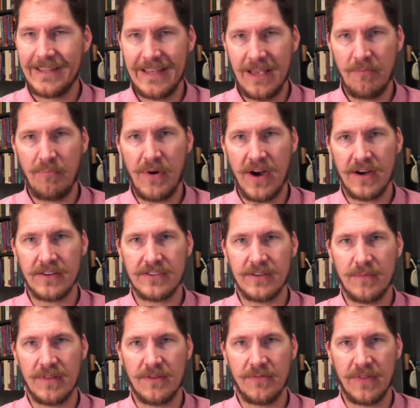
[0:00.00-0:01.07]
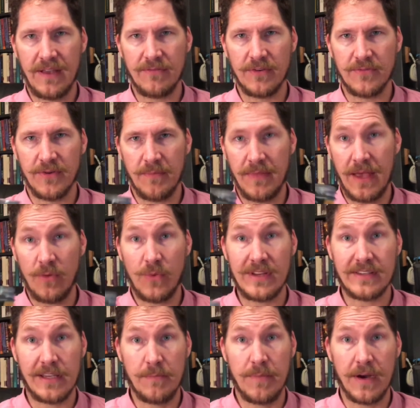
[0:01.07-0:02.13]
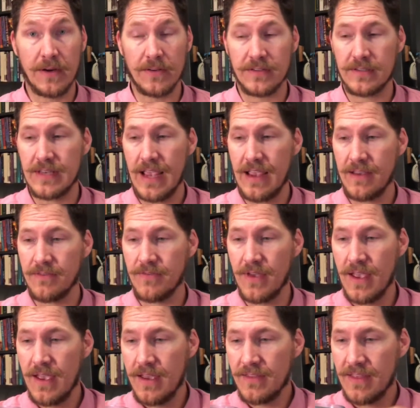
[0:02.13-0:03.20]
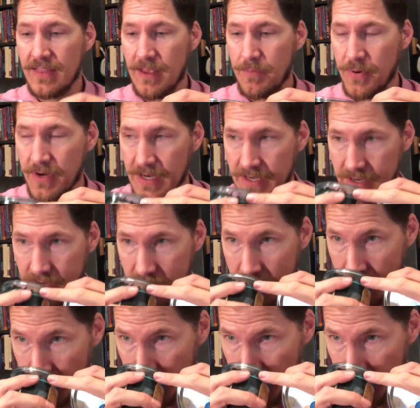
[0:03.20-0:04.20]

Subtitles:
imparts some of the flavor from that whiskey barrel stave that they put in here.